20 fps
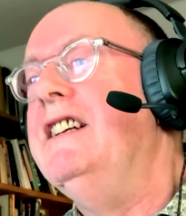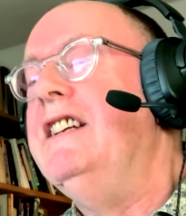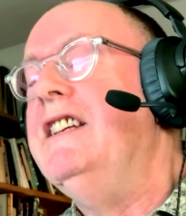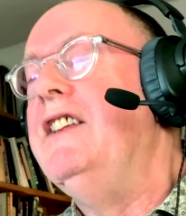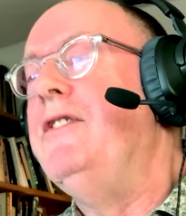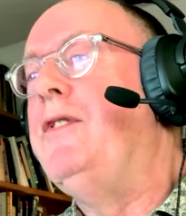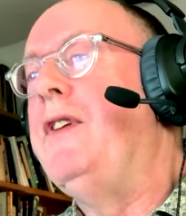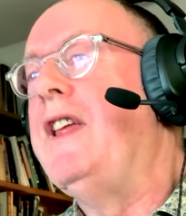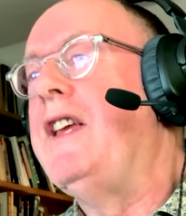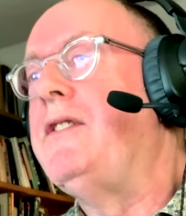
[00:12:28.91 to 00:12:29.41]

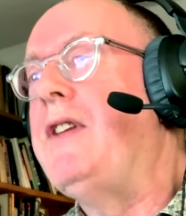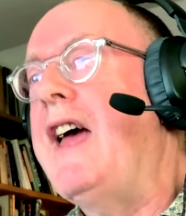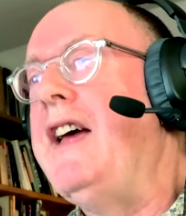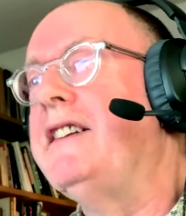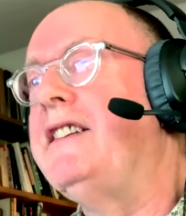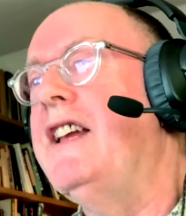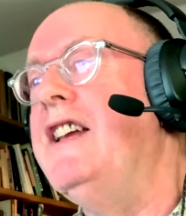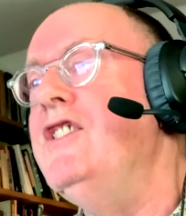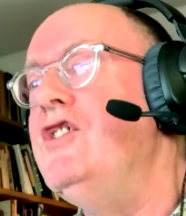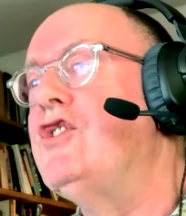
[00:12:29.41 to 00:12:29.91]
if they
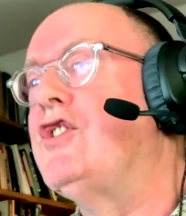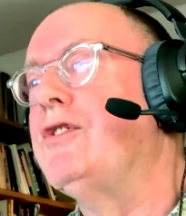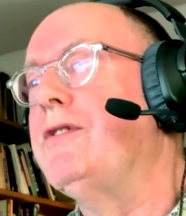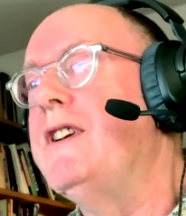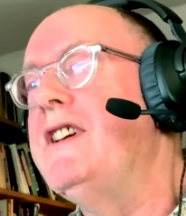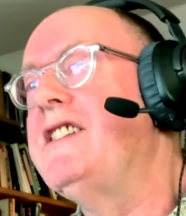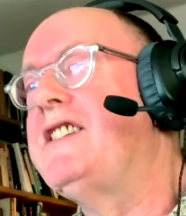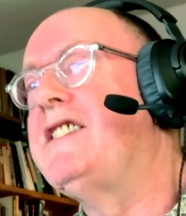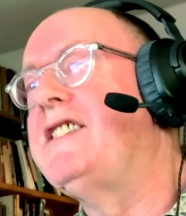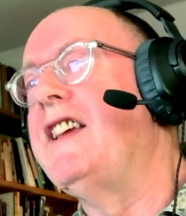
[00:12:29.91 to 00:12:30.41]
had
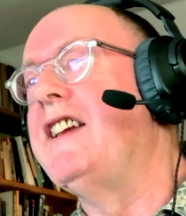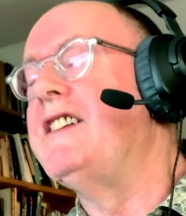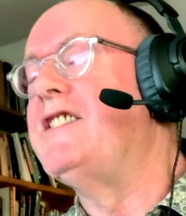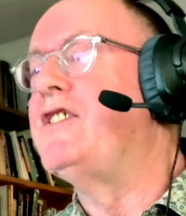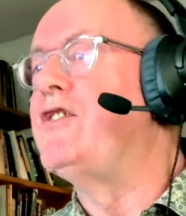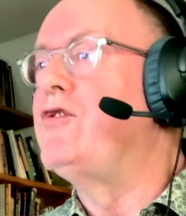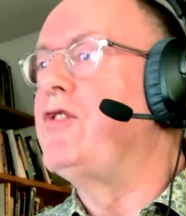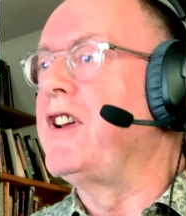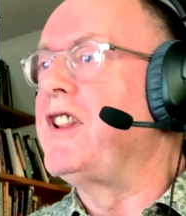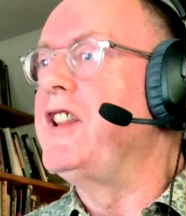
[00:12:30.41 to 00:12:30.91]
injuries, they'd
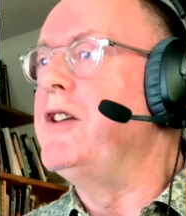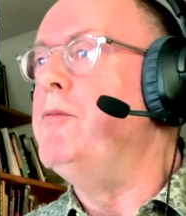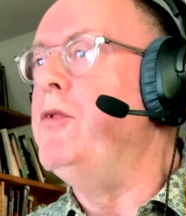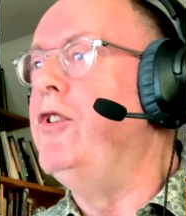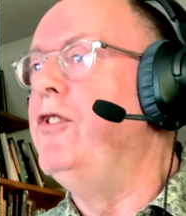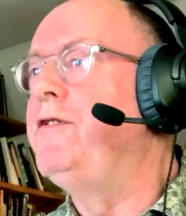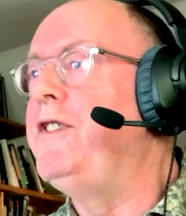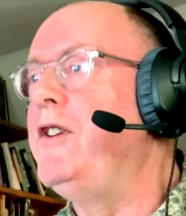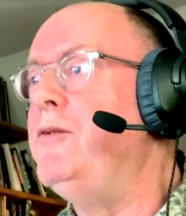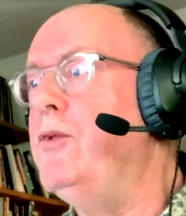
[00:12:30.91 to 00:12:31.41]
drink the
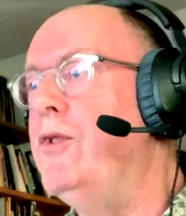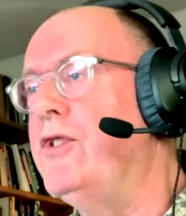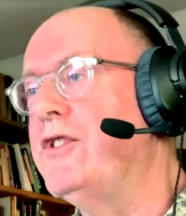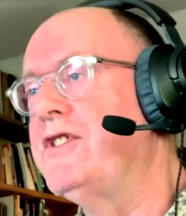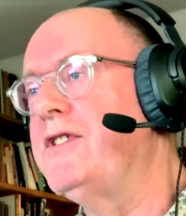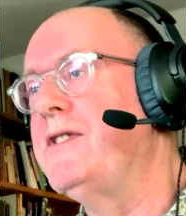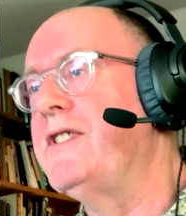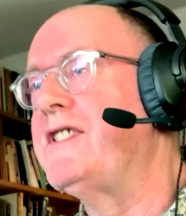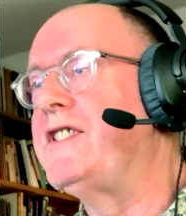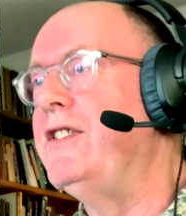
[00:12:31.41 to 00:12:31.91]
morphine
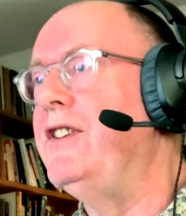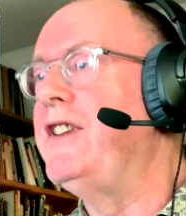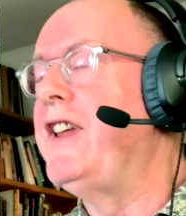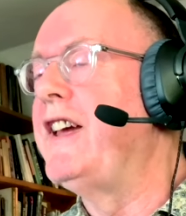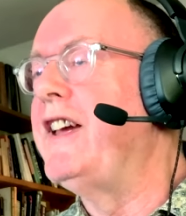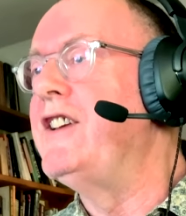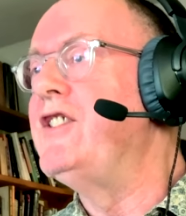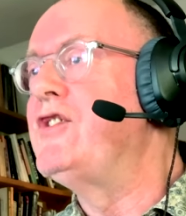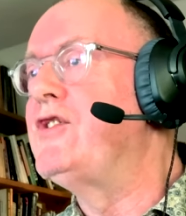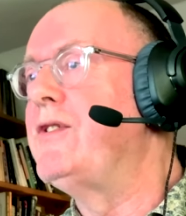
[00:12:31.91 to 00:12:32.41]
water until
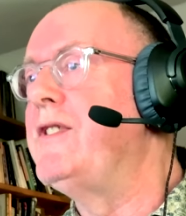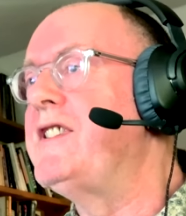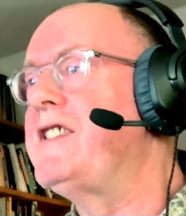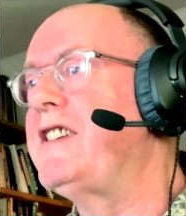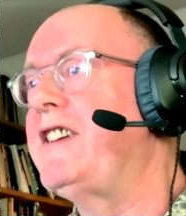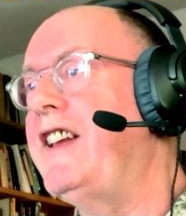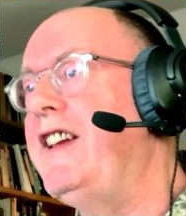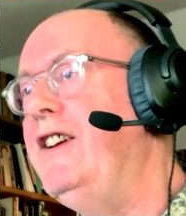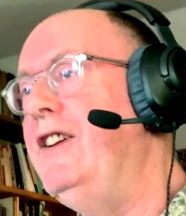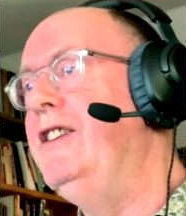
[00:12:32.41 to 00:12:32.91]
their injuries
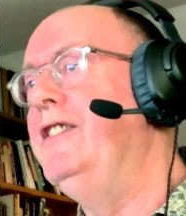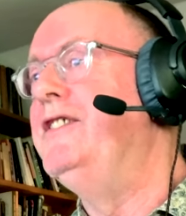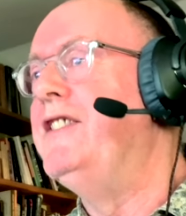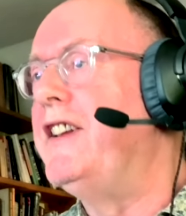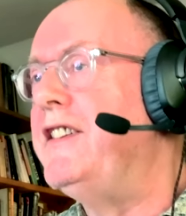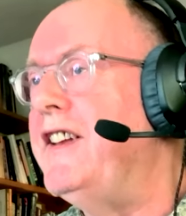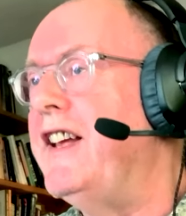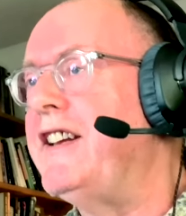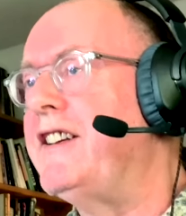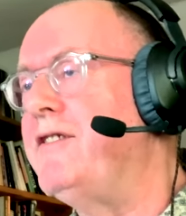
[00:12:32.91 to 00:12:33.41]
had healed, and
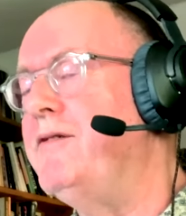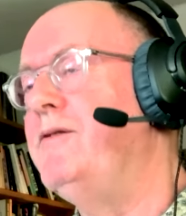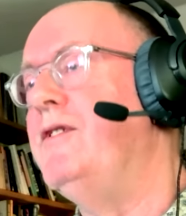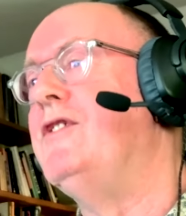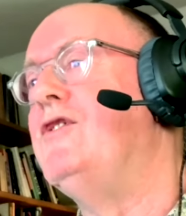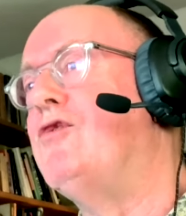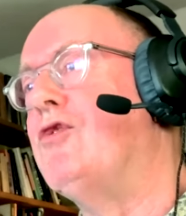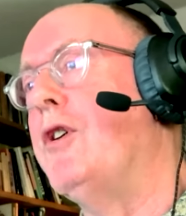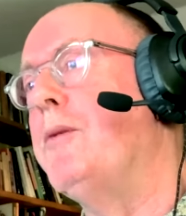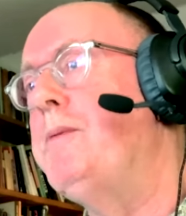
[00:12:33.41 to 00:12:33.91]
then they'd
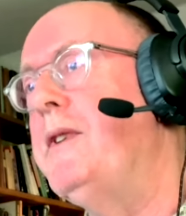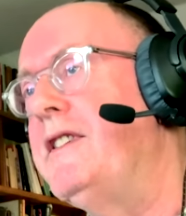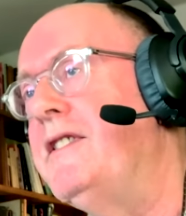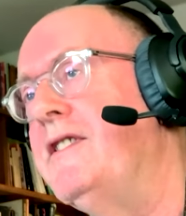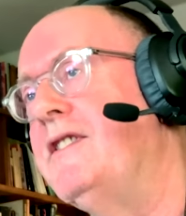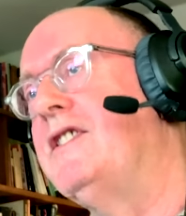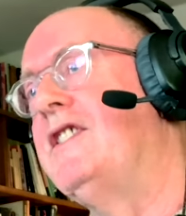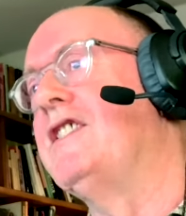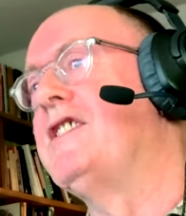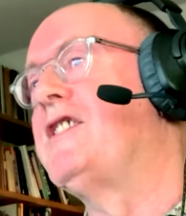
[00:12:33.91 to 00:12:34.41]
drop it
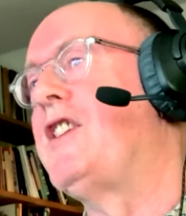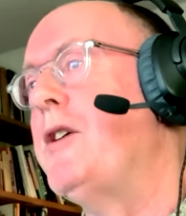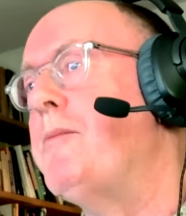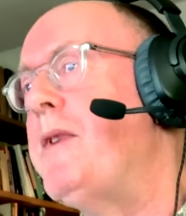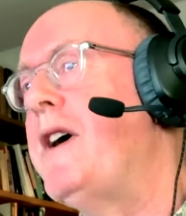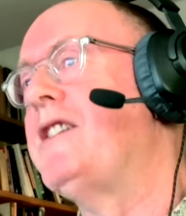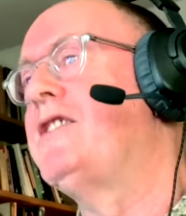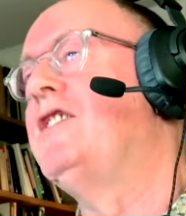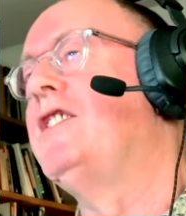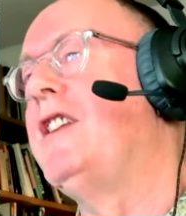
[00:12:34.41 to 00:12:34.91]
and just go
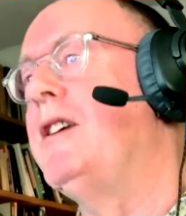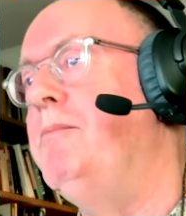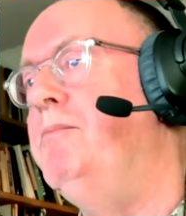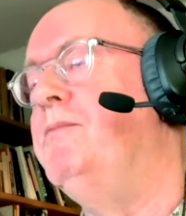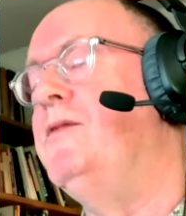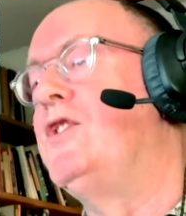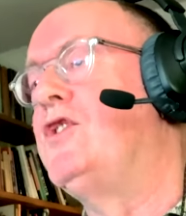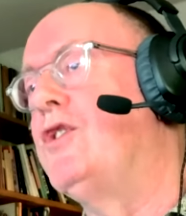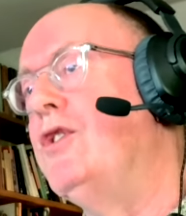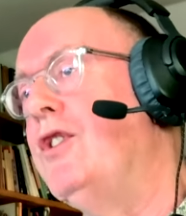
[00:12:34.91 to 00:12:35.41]
back to the
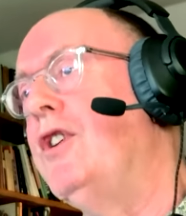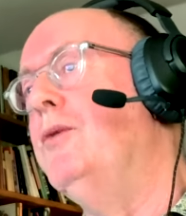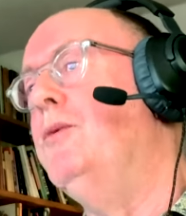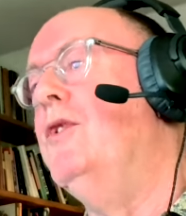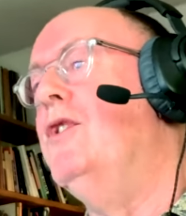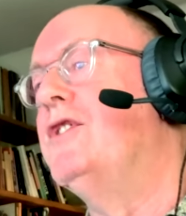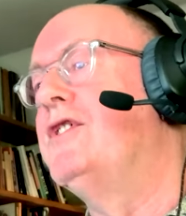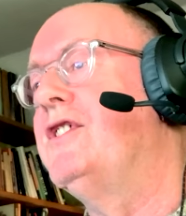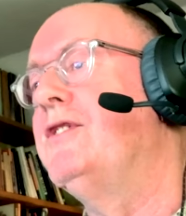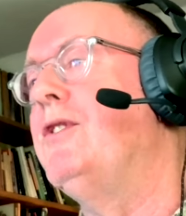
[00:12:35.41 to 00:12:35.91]
sugar
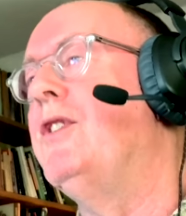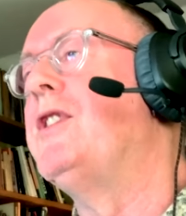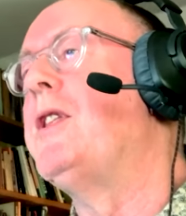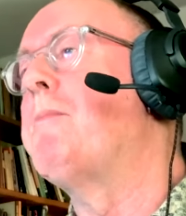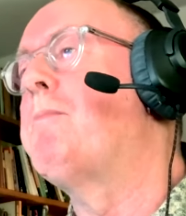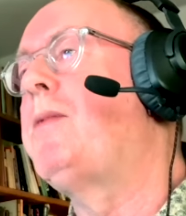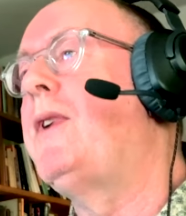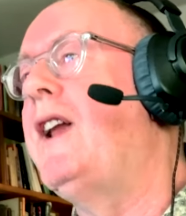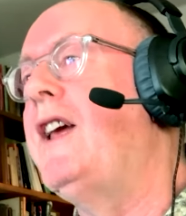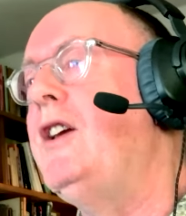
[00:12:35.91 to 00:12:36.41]
water or the
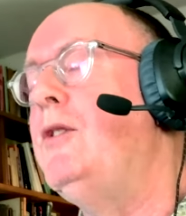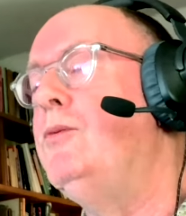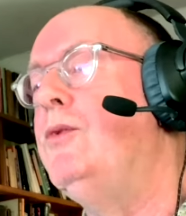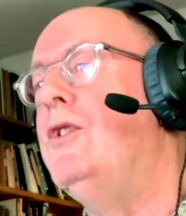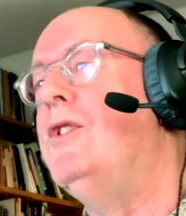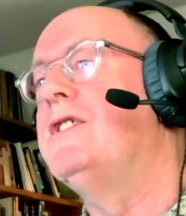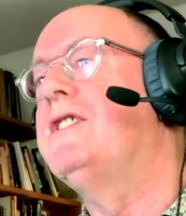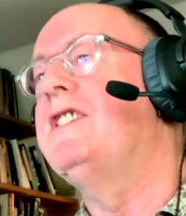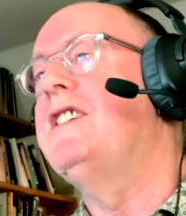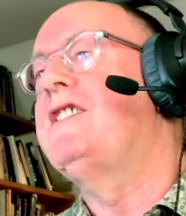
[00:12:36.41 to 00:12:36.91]
plain
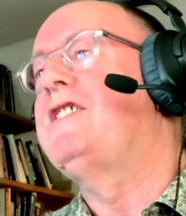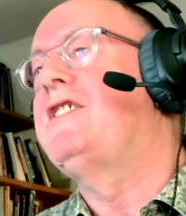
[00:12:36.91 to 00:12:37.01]
water.